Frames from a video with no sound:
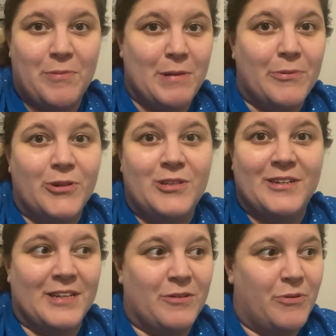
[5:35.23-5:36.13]
people
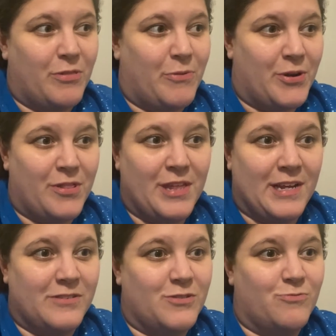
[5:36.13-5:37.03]
dealing with weird
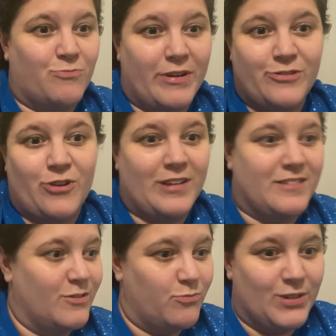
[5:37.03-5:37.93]
things in restaurants
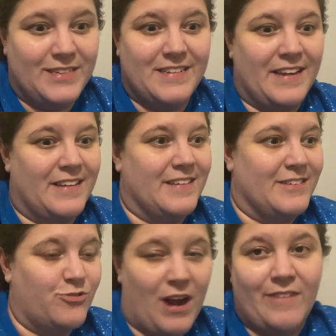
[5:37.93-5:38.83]
and retail and
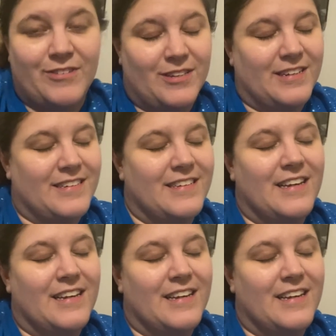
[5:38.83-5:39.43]
travel, and